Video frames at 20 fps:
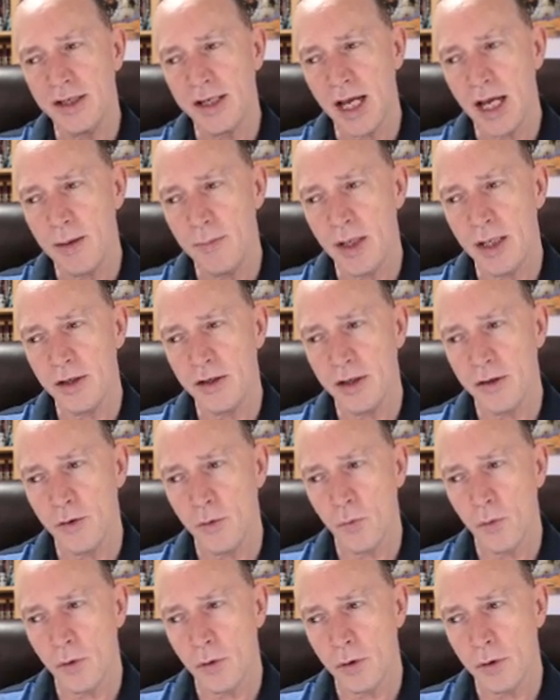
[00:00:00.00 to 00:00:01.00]
came into
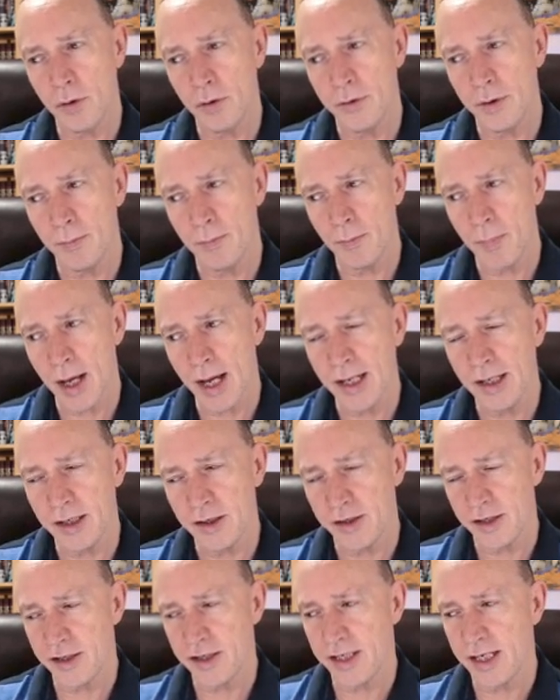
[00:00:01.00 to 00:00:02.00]
the world
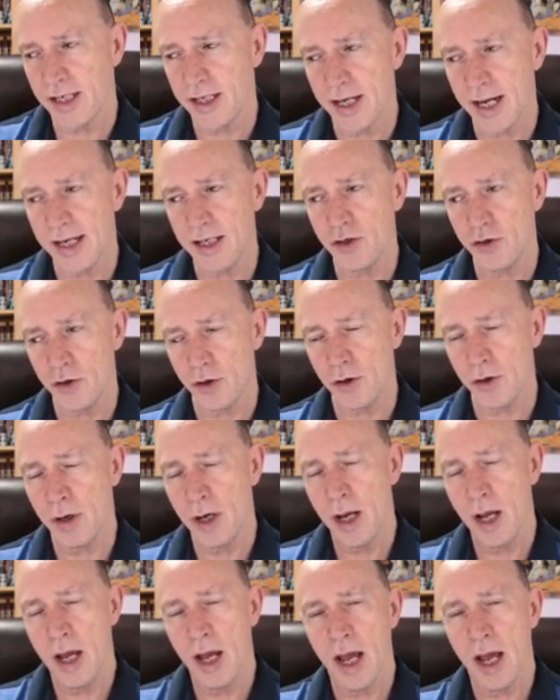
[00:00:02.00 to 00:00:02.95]
minus a sin nature,